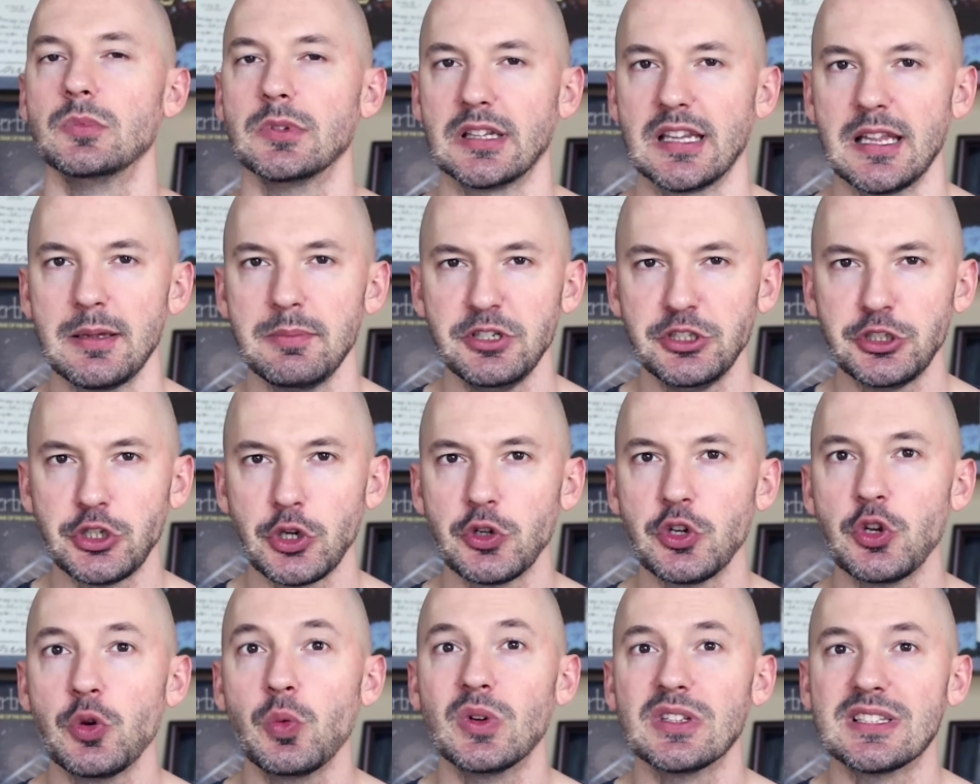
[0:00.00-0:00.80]
Let me show
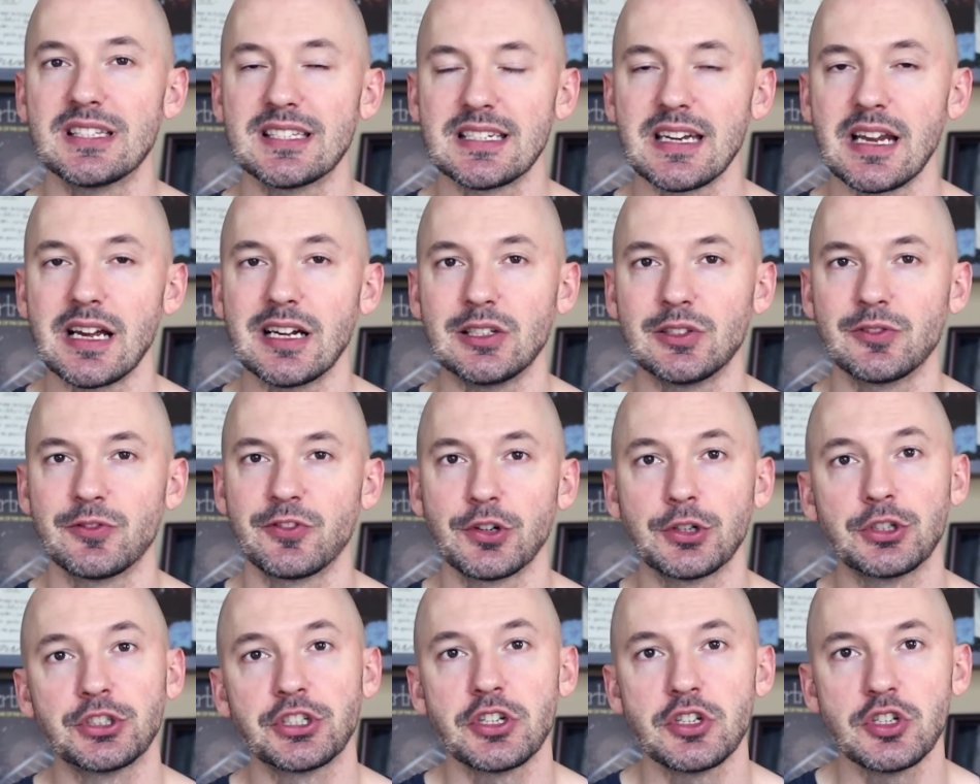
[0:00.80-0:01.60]
you what style
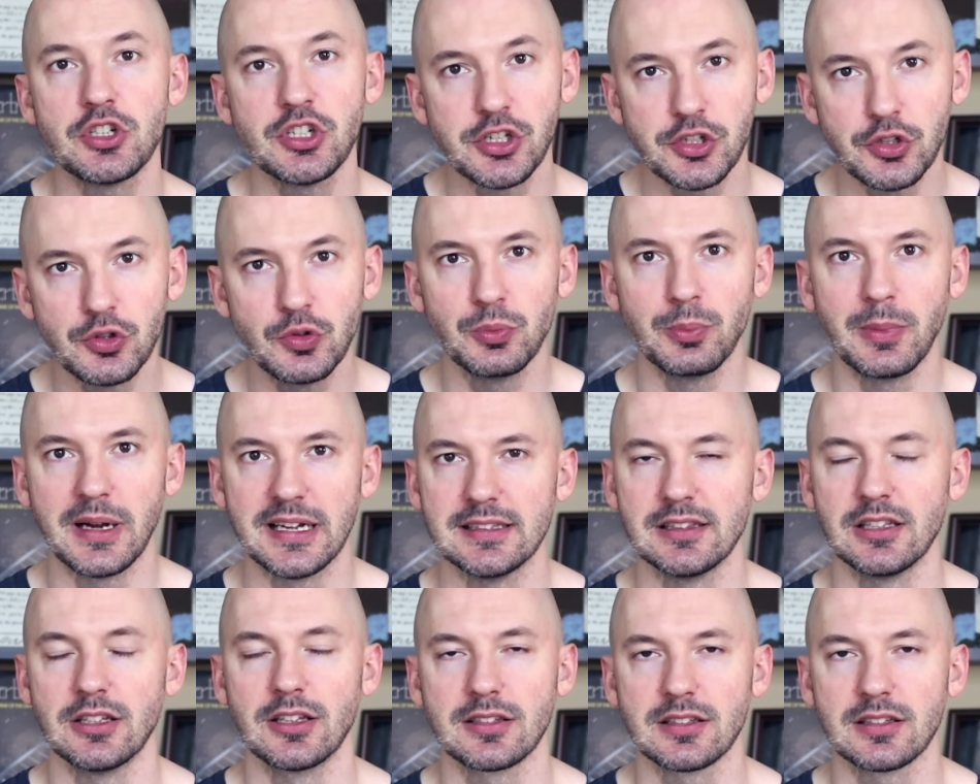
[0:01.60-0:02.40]
version two might look